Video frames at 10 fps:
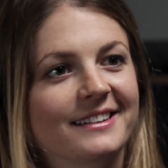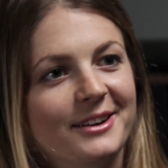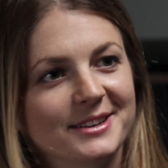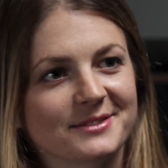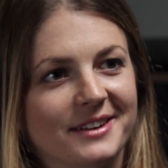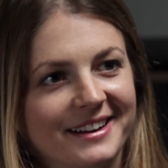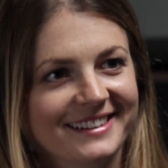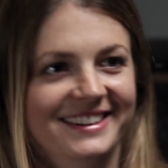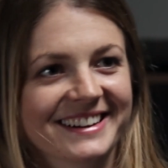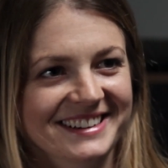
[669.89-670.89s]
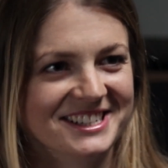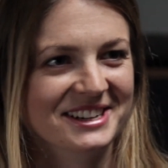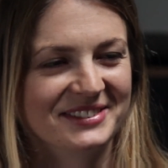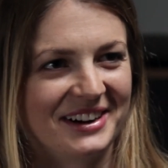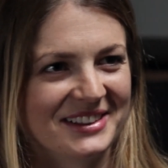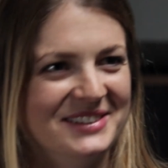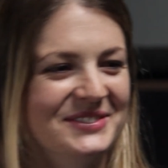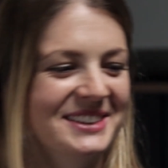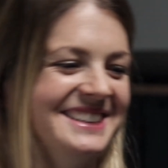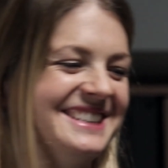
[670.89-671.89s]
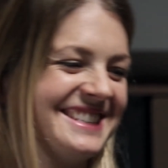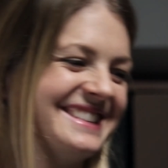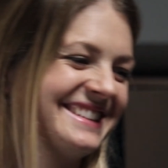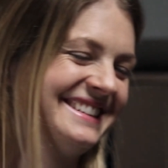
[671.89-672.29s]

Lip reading: you guys are right. We shouldn't have called the police."